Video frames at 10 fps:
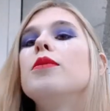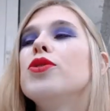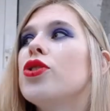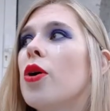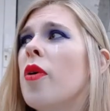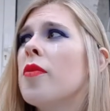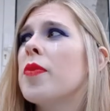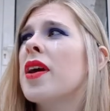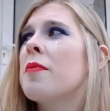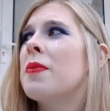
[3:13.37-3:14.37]
So I won't
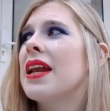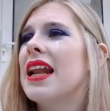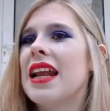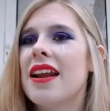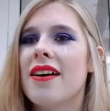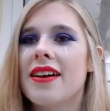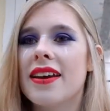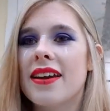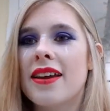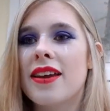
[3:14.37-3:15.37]
be completely
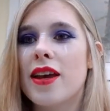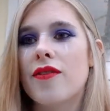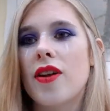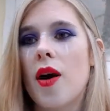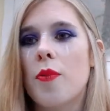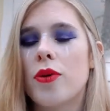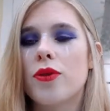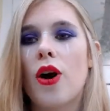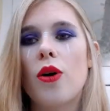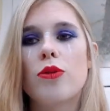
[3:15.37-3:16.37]
like giving up on
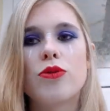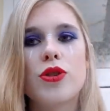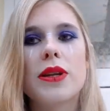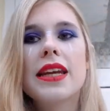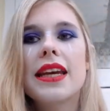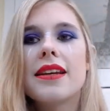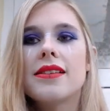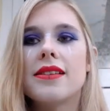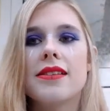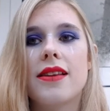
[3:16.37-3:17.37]
the whole doing
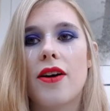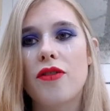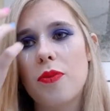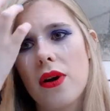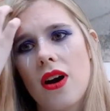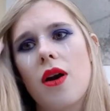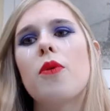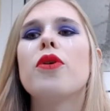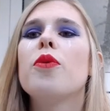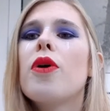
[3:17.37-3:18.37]
gigs and stuff, but I
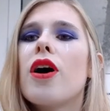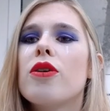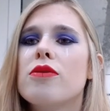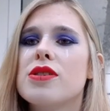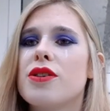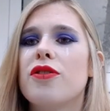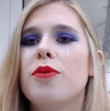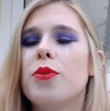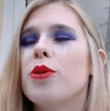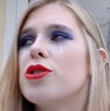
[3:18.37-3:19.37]
want to work on
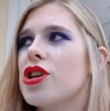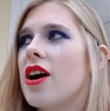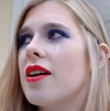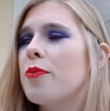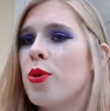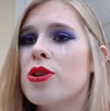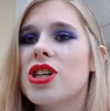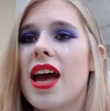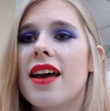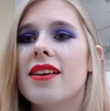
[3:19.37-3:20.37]
different
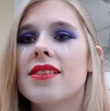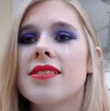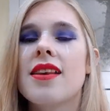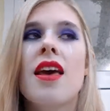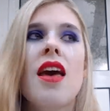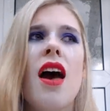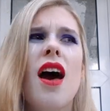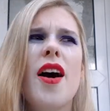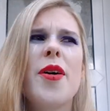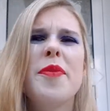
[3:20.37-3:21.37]
projects
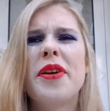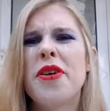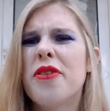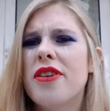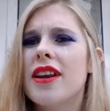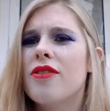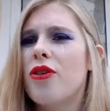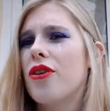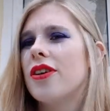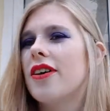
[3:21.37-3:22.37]
and not really
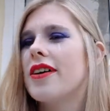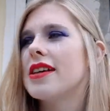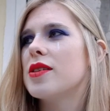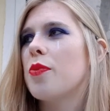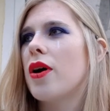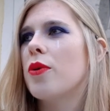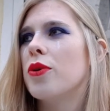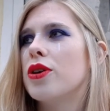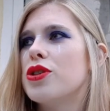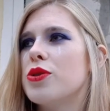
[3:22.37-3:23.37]
rock nights, but I
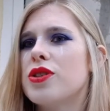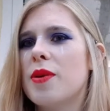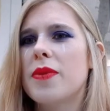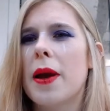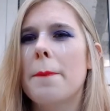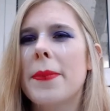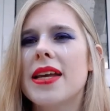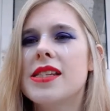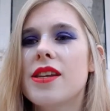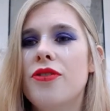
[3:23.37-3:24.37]
want to do something a
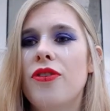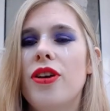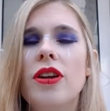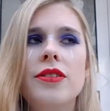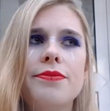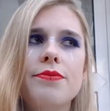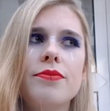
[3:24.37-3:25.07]
bit different.